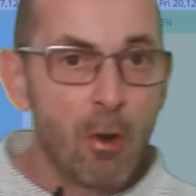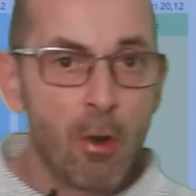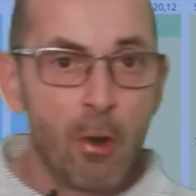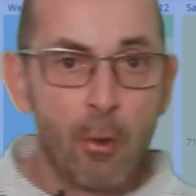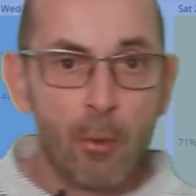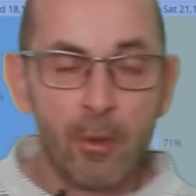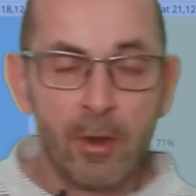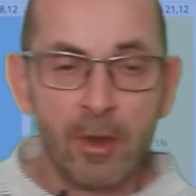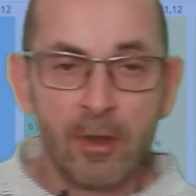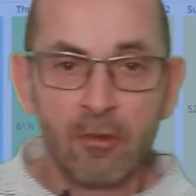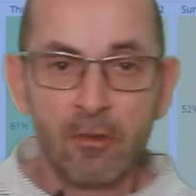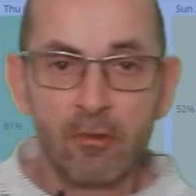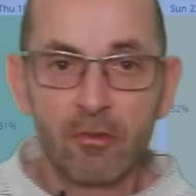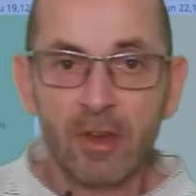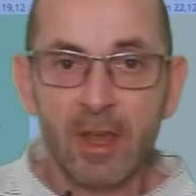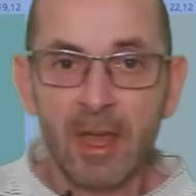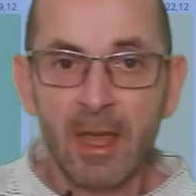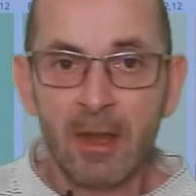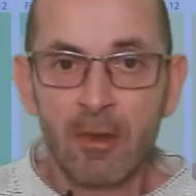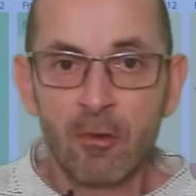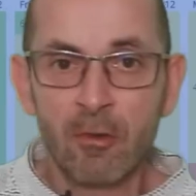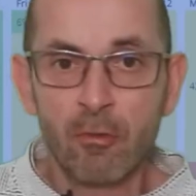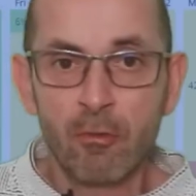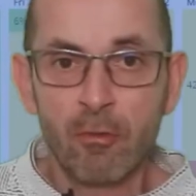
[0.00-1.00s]
orange
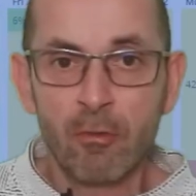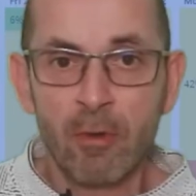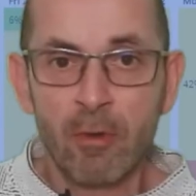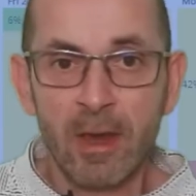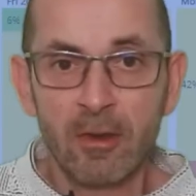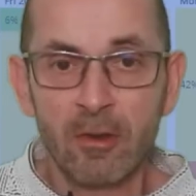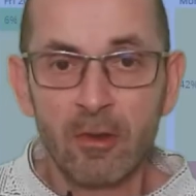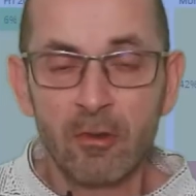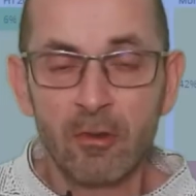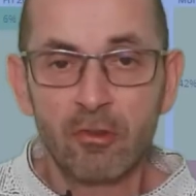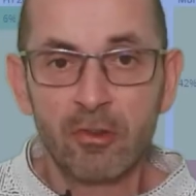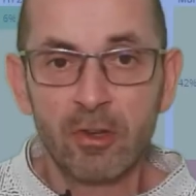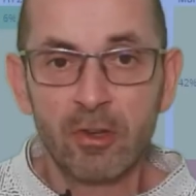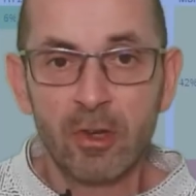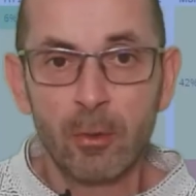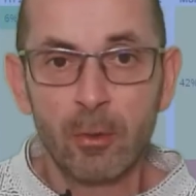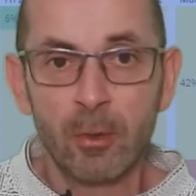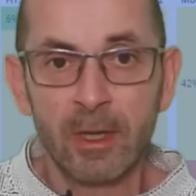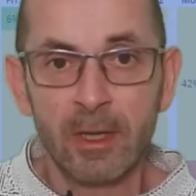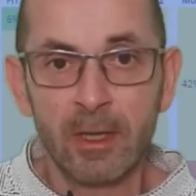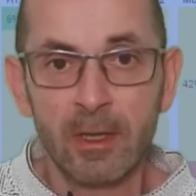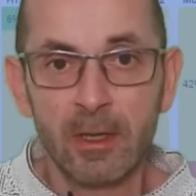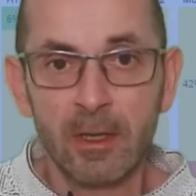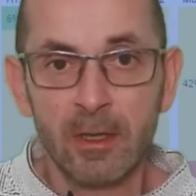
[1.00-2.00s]
and red
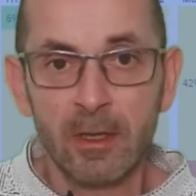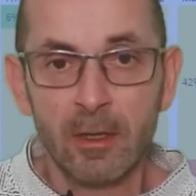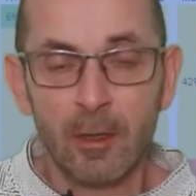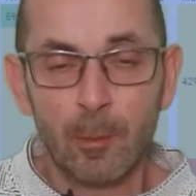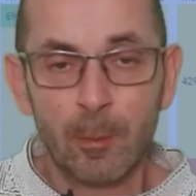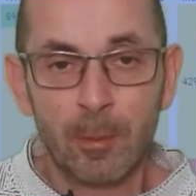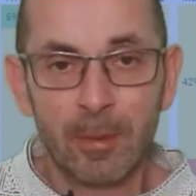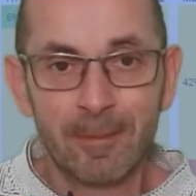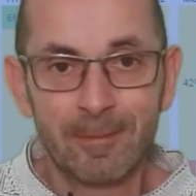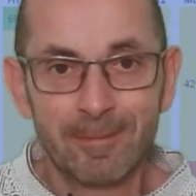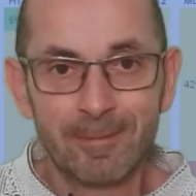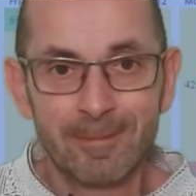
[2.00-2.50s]
showing up.